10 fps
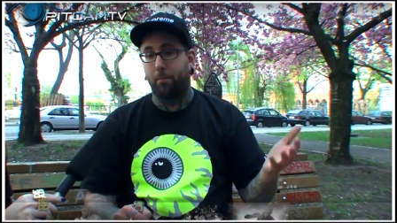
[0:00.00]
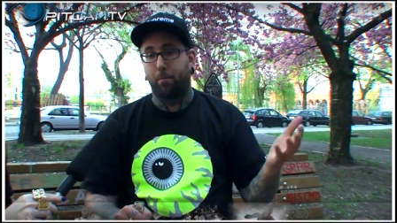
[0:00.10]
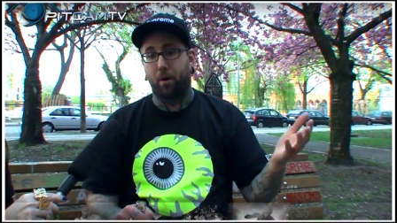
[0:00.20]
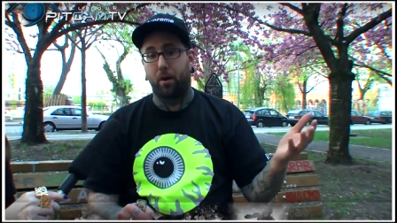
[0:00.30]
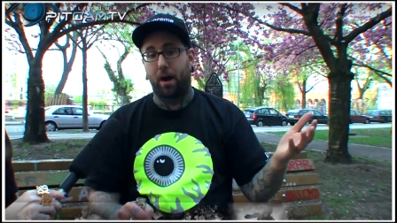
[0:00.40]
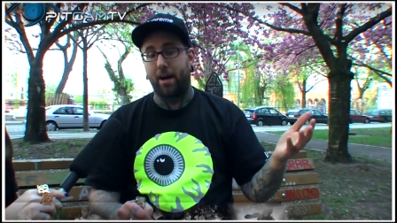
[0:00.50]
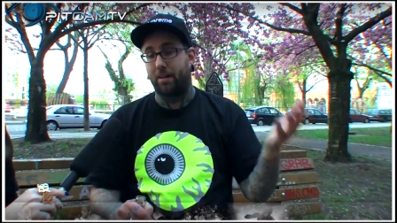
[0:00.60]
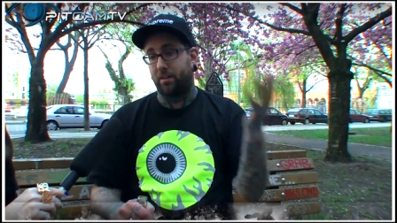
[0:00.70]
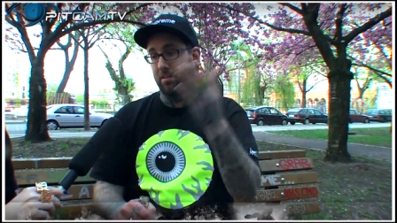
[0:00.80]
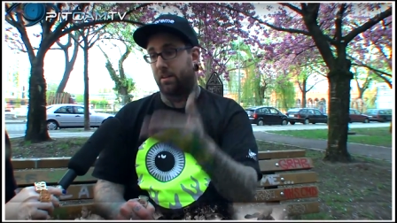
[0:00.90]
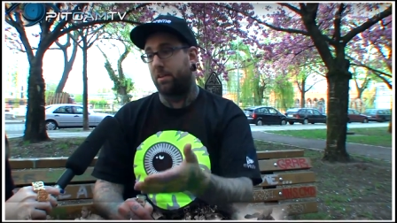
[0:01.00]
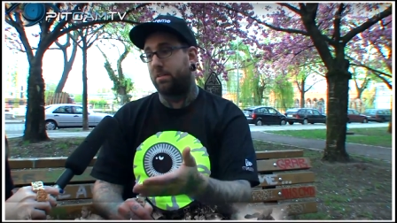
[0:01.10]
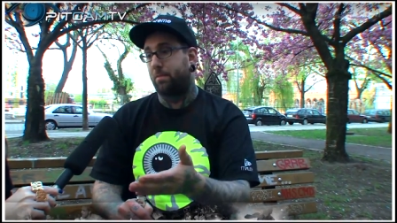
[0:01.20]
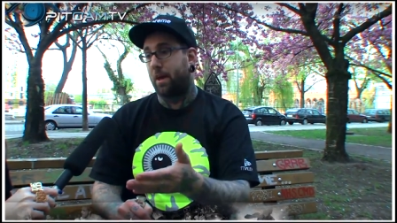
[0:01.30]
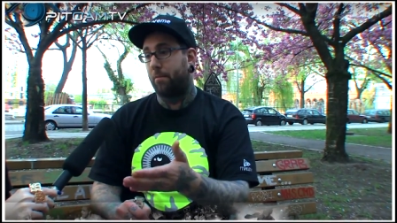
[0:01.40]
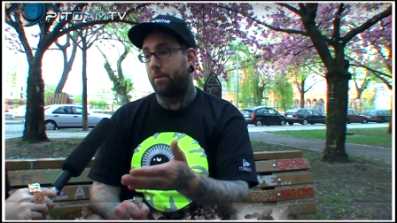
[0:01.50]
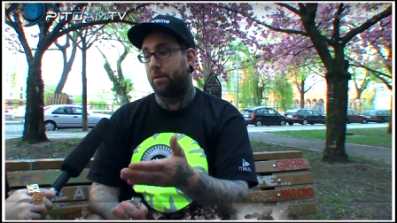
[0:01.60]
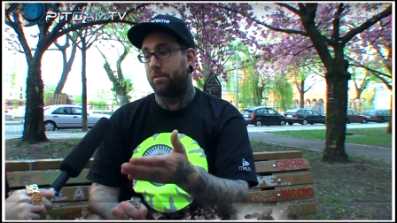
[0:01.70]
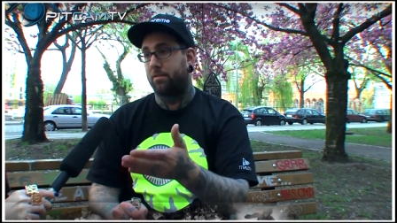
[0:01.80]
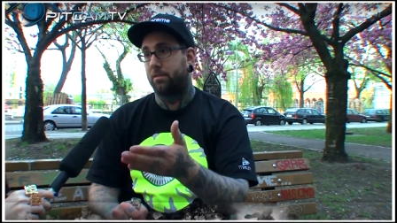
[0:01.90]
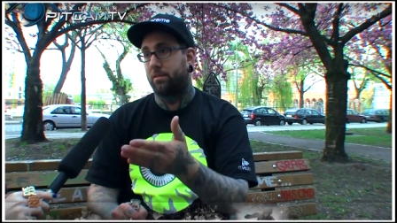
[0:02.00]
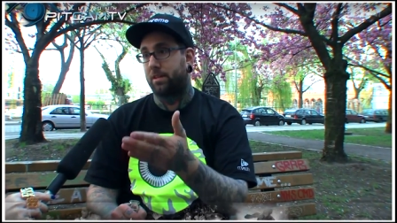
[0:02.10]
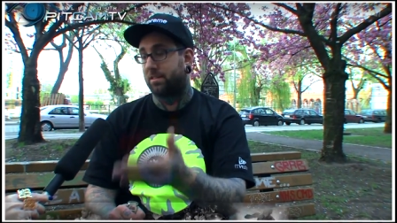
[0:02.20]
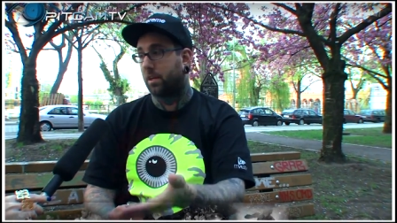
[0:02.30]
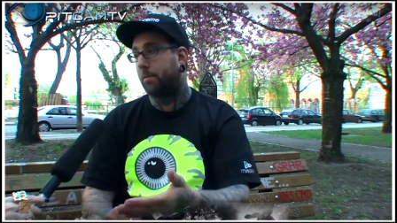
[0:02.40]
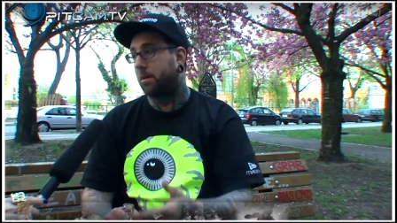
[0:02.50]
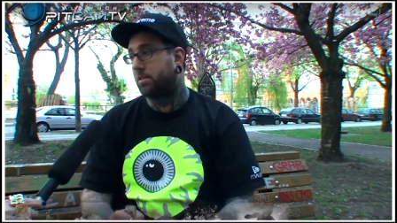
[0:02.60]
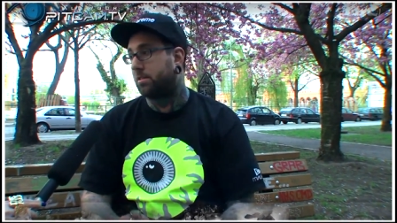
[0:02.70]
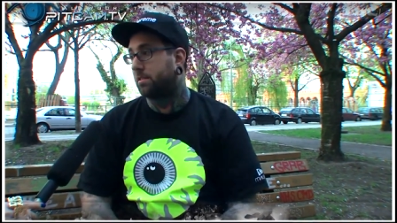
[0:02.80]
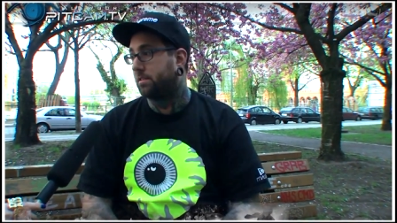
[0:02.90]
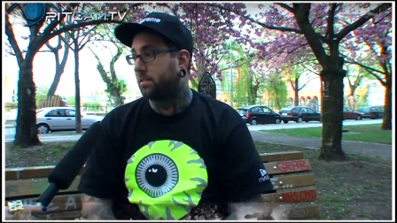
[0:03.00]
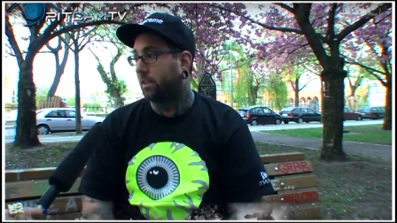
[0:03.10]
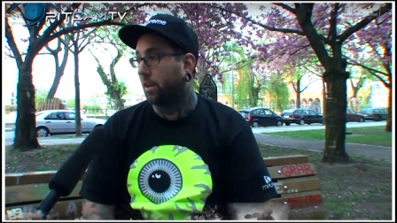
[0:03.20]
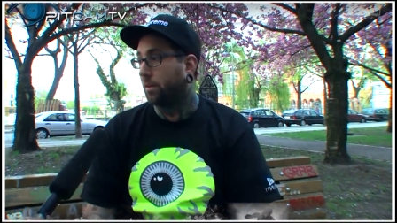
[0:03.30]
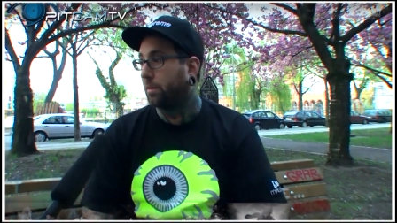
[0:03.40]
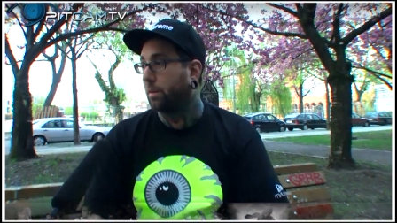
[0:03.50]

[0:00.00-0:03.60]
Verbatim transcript: but I can listen to this band because they sing about Jesus, you know.